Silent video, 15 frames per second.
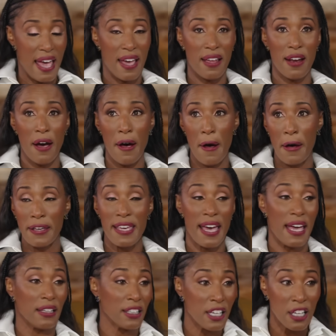and uh,
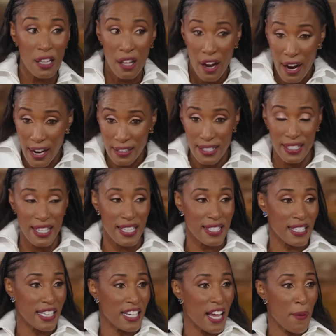Caitlin Clark to yes. get
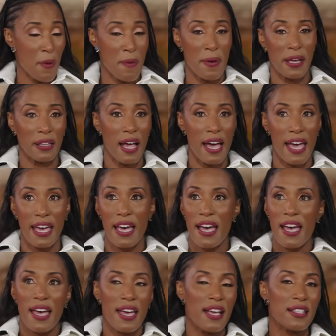to the W N B A. Like,
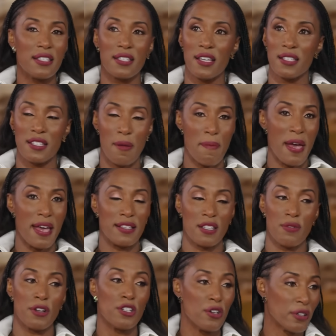it's just amazing.
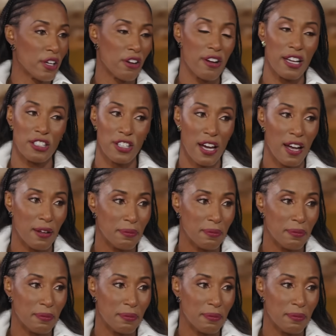We're doing a great job.